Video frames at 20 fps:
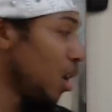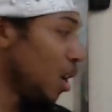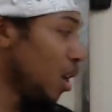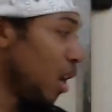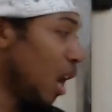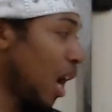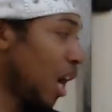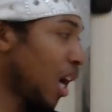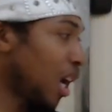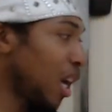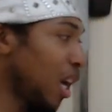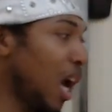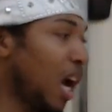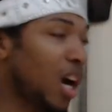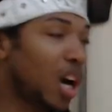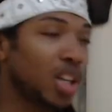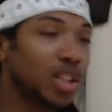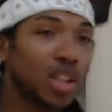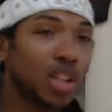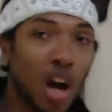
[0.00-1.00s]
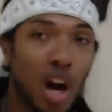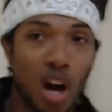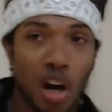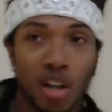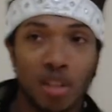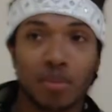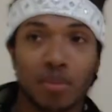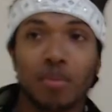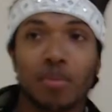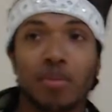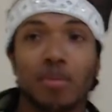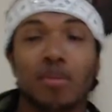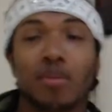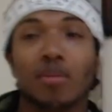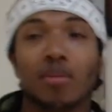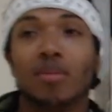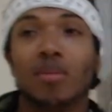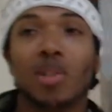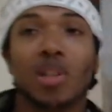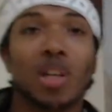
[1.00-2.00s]
Yalak kla kadar.
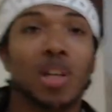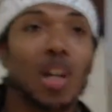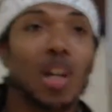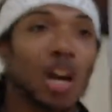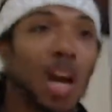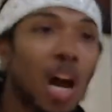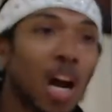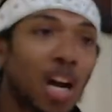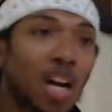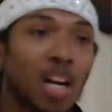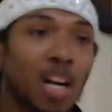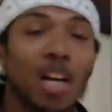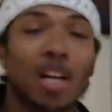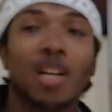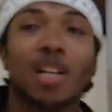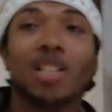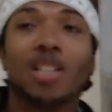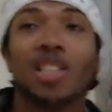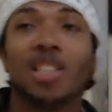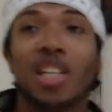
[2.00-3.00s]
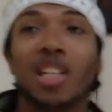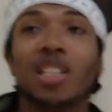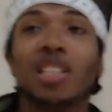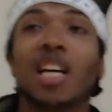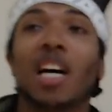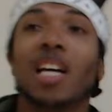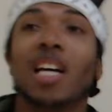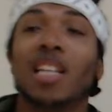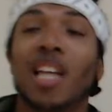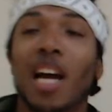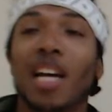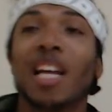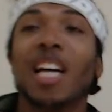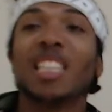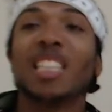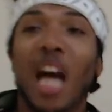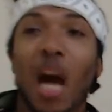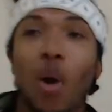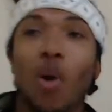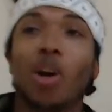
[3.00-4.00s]
Yalak kla. See? Now
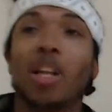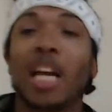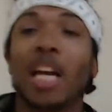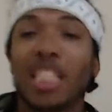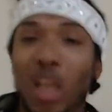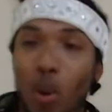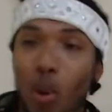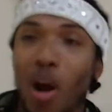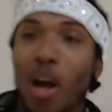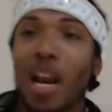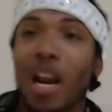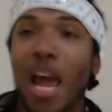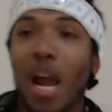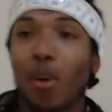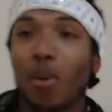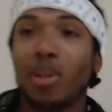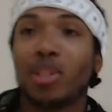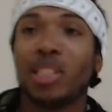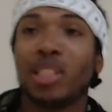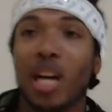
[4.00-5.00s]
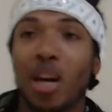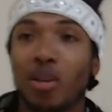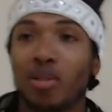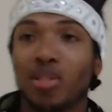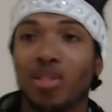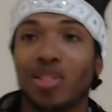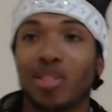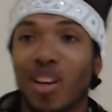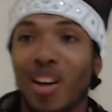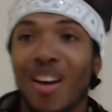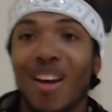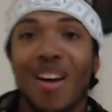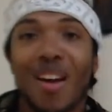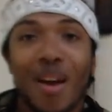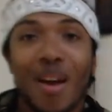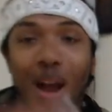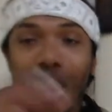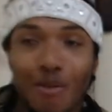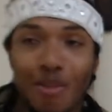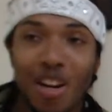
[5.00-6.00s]
that's how our language sounds.
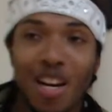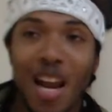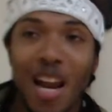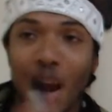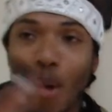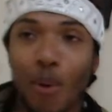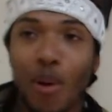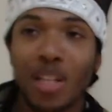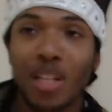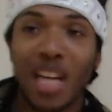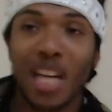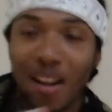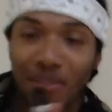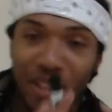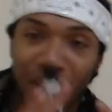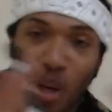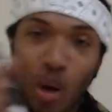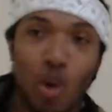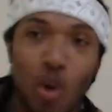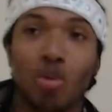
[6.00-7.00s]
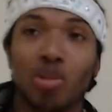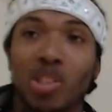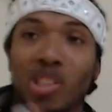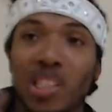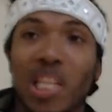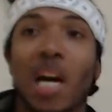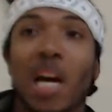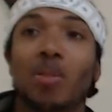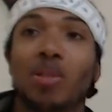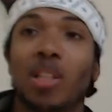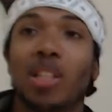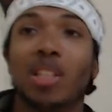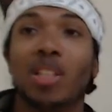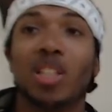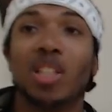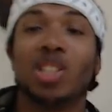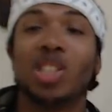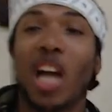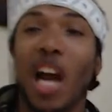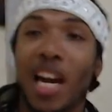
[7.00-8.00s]
Every language have their own sounding.
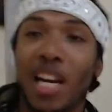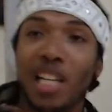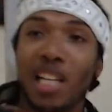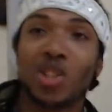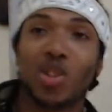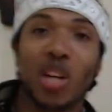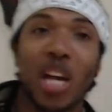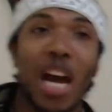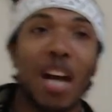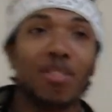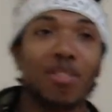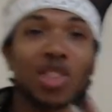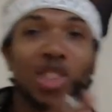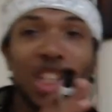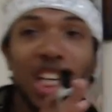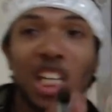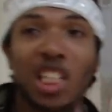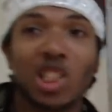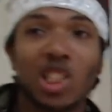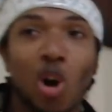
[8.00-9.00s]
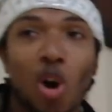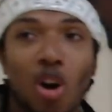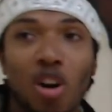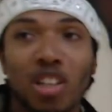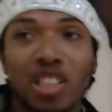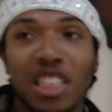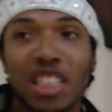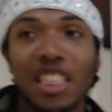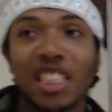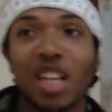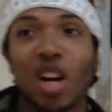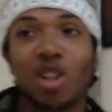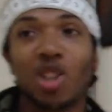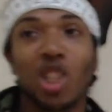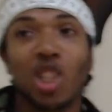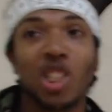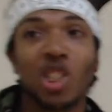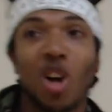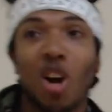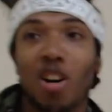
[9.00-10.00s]
The Chinese gonna have the ching chong, ching chong,
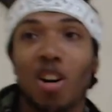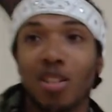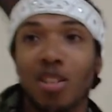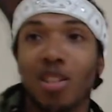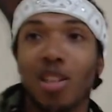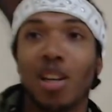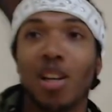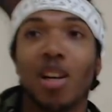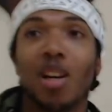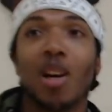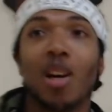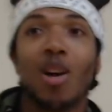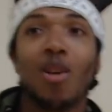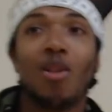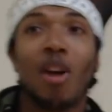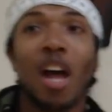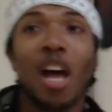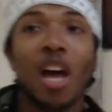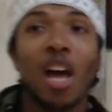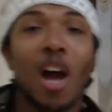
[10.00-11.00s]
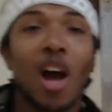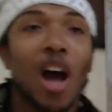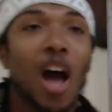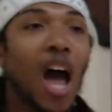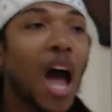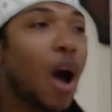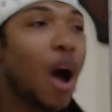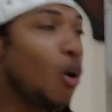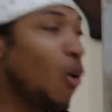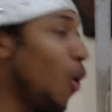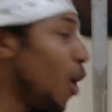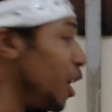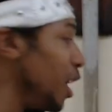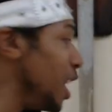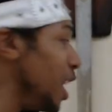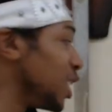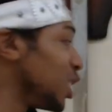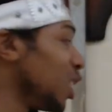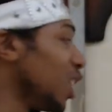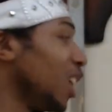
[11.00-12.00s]
ching chong. Right? Our one
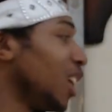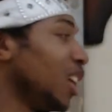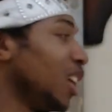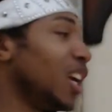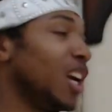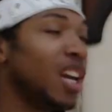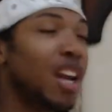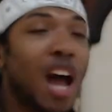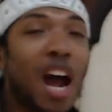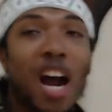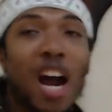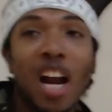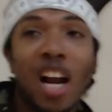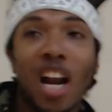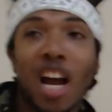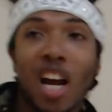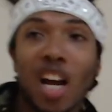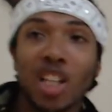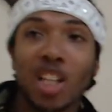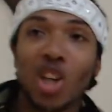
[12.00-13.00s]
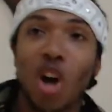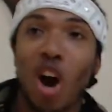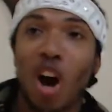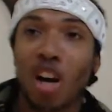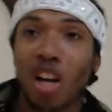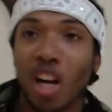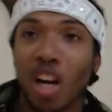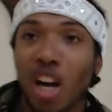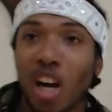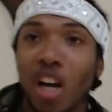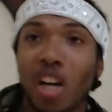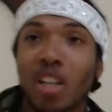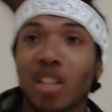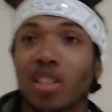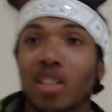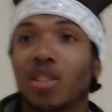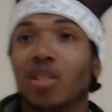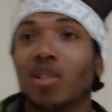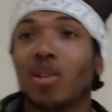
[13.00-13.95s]
is yalak kla kadar yaka.